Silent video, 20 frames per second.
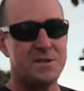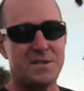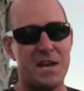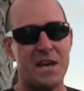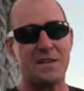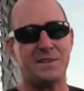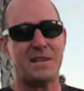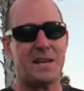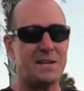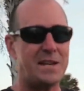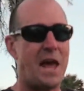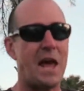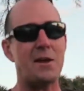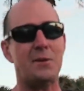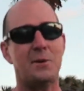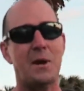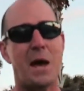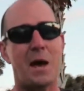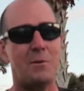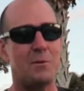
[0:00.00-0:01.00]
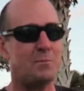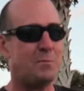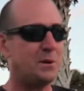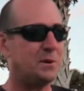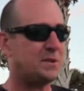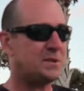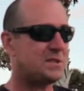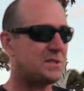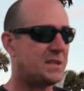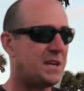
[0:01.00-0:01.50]
intent that Daniel and I would
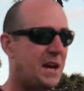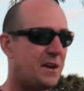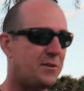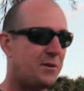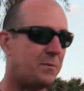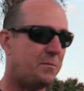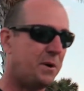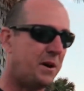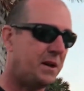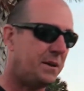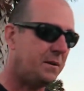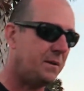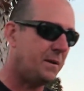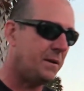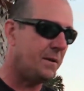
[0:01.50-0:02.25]
build it together, but